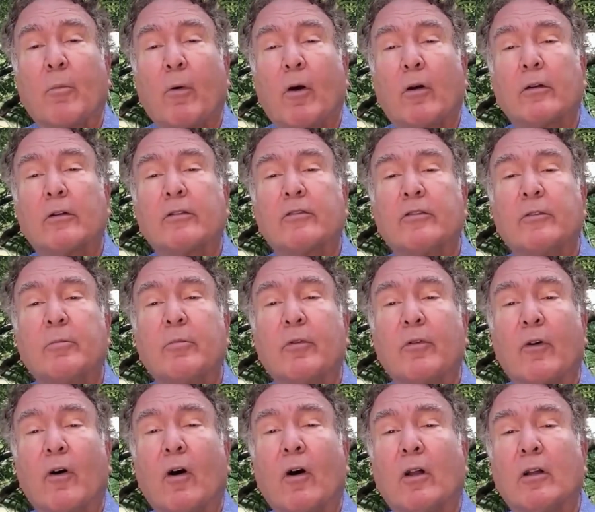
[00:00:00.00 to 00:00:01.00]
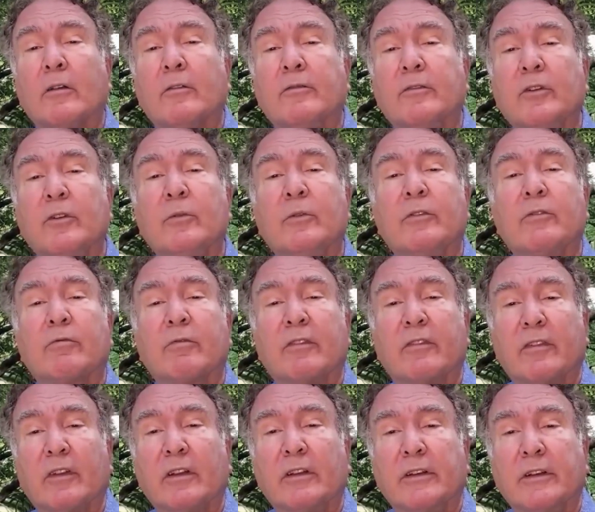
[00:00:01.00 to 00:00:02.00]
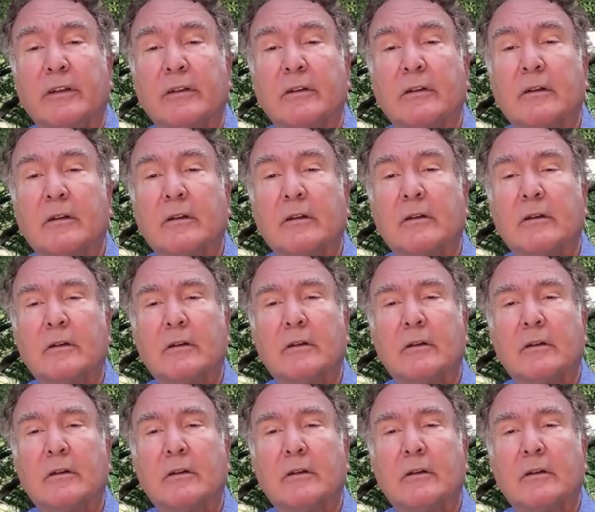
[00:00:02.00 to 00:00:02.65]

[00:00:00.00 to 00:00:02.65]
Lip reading: our partnership with all of you is resilient.